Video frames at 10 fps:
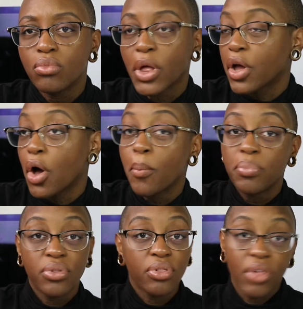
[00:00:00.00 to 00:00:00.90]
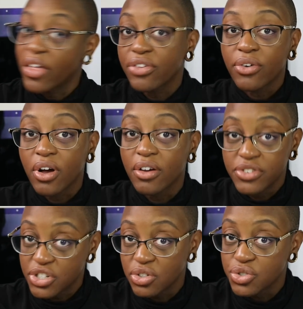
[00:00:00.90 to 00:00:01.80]
like a plethora of
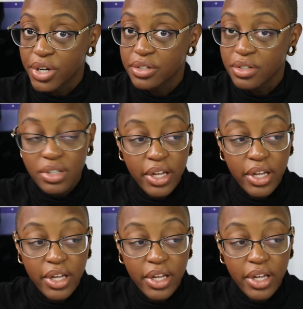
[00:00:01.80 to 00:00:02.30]
children.